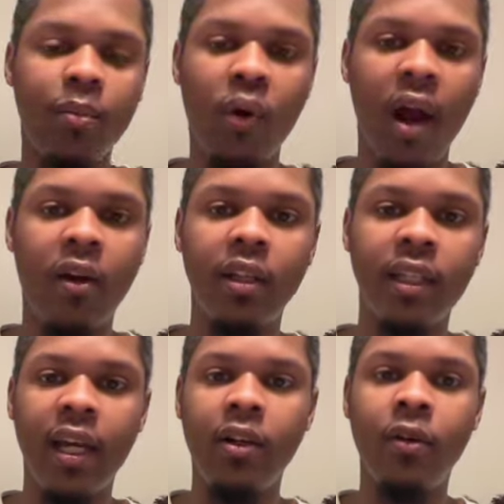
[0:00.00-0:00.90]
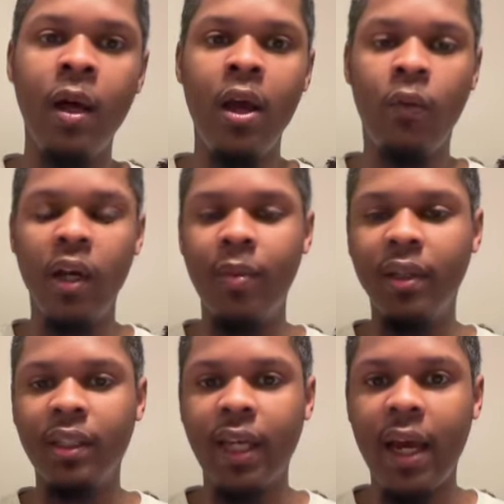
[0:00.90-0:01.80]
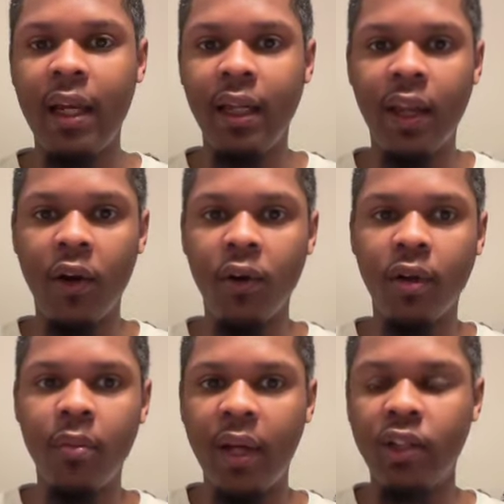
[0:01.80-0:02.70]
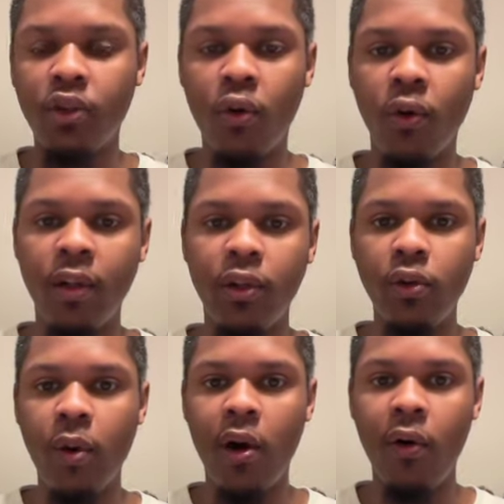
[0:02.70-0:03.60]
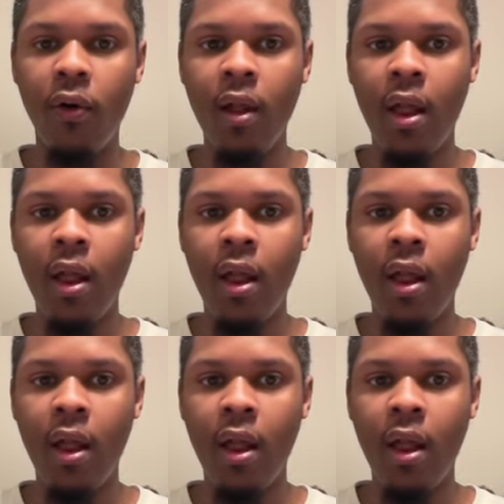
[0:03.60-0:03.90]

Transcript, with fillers: Brown and Tatum. We've been saying that they're the best scoring duo